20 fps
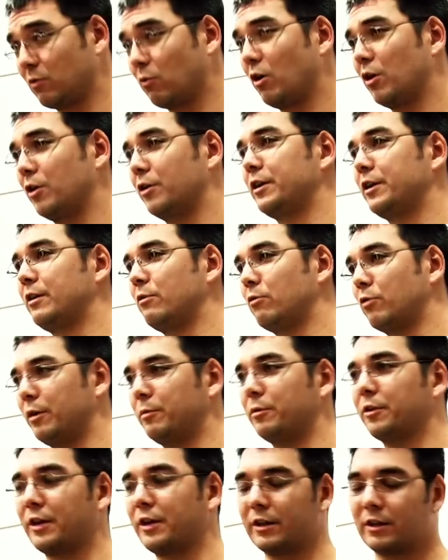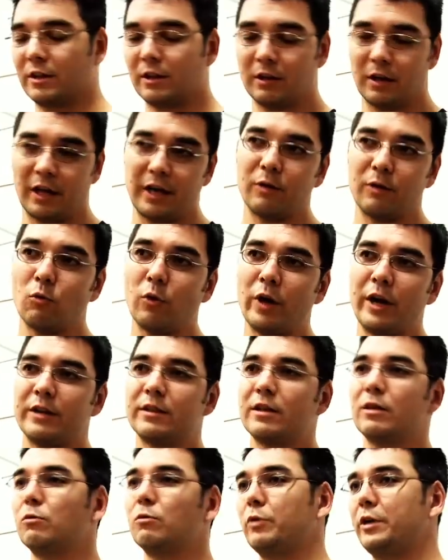quality, and we're able to get the
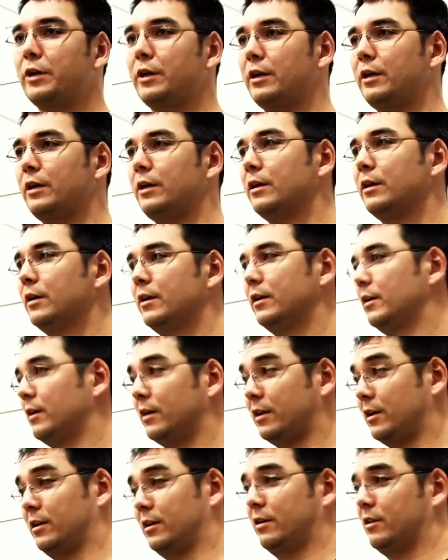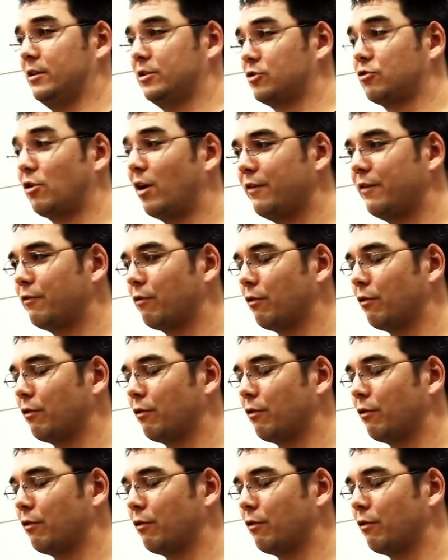lightweight that we strive